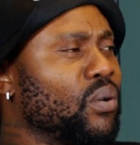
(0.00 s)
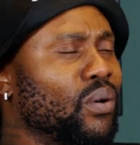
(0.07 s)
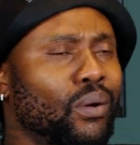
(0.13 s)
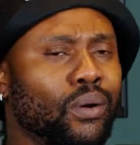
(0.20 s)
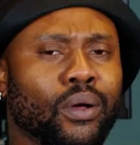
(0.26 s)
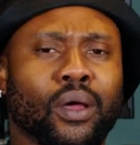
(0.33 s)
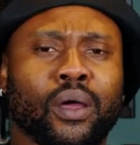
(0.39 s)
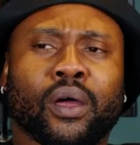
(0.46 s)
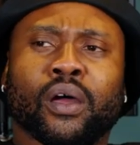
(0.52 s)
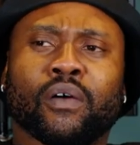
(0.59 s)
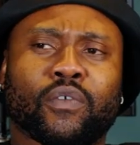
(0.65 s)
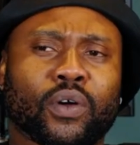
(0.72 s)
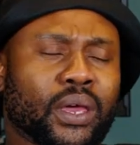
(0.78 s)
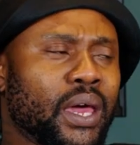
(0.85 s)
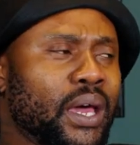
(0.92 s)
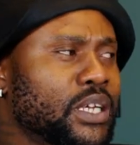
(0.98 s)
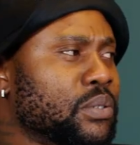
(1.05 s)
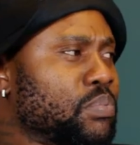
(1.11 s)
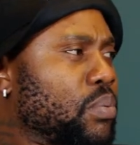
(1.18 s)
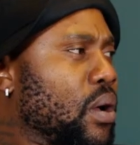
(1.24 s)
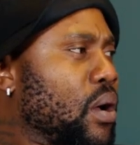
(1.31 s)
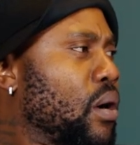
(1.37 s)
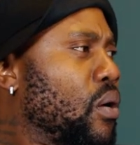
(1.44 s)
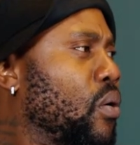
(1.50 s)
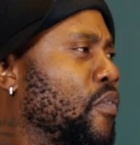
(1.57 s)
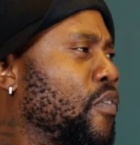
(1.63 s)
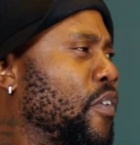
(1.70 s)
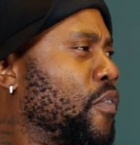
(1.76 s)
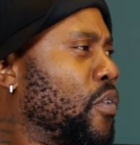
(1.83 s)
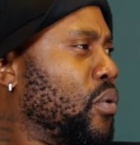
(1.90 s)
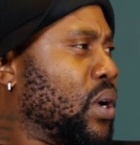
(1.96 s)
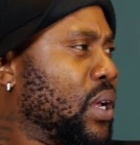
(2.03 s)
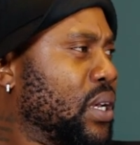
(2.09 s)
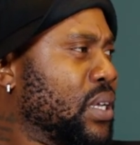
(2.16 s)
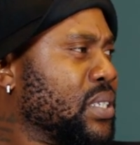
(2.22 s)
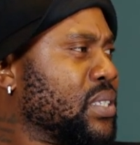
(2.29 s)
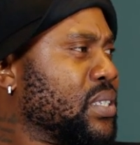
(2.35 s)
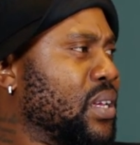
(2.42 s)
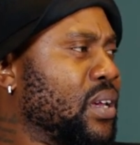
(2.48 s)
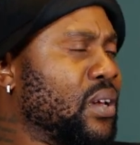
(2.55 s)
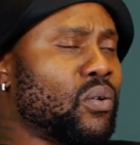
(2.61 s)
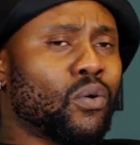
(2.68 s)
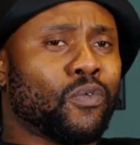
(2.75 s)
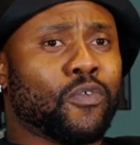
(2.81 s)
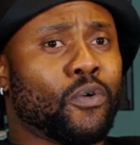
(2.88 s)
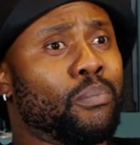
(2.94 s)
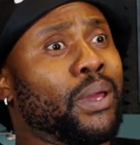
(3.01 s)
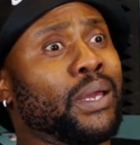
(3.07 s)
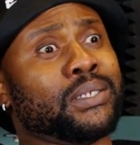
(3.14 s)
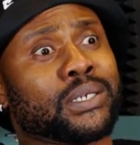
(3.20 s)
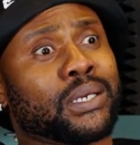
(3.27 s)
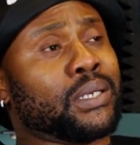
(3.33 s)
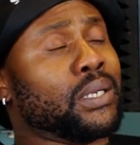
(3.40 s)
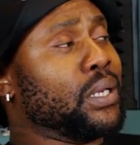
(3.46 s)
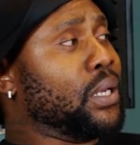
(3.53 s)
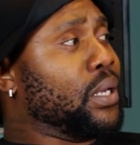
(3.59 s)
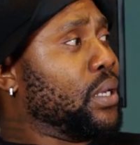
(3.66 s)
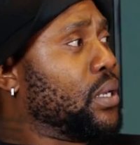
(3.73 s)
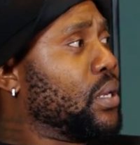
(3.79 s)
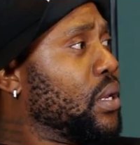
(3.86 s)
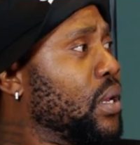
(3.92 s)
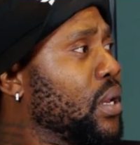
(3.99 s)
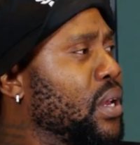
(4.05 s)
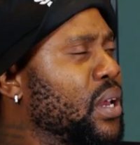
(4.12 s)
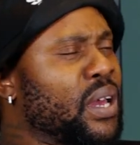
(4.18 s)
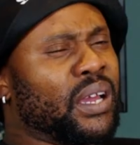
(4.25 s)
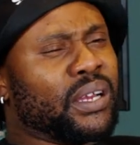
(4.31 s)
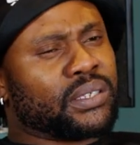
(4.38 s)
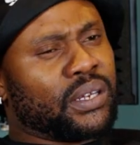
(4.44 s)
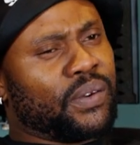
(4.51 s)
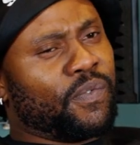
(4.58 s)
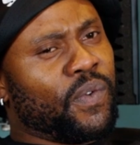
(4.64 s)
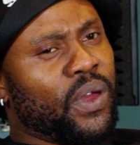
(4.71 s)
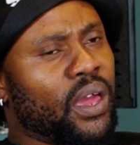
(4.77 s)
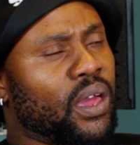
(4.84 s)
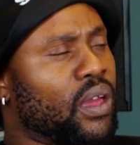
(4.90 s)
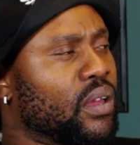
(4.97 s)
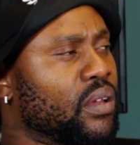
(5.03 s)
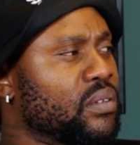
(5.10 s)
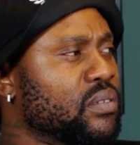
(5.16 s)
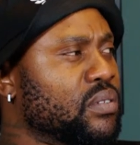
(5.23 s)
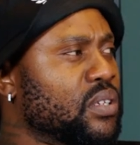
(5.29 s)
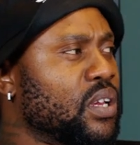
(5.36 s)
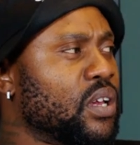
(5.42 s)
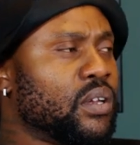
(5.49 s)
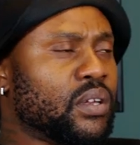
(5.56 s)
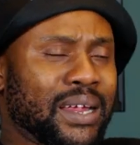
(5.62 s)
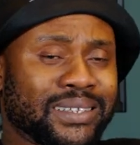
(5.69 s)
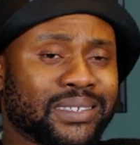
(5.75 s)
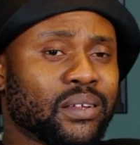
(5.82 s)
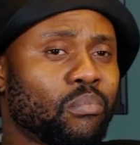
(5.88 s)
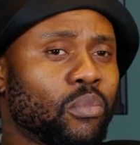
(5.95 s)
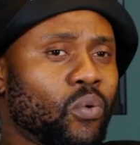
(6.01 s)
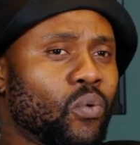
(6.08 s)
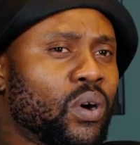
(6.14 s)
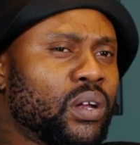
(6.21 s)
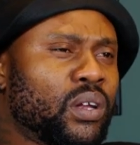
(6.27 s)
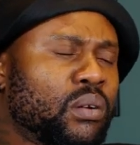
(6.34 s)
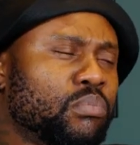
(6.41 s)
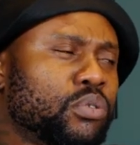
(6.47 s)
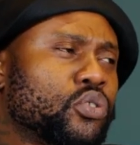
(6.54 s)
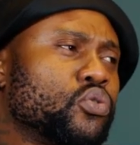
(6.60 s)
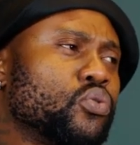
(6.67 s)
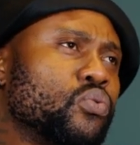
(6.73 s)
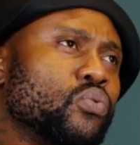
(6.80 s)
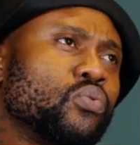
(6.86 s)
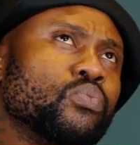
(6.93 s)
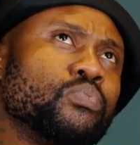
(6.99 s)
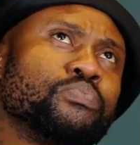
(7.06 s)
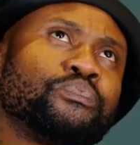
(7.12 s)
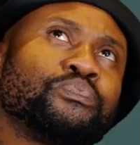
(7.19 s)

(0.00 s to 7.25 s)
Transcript: or for Cassper or yeah. for Focalistic or for Major League, mm. it's unfair. Yeah. That's number one. Number two,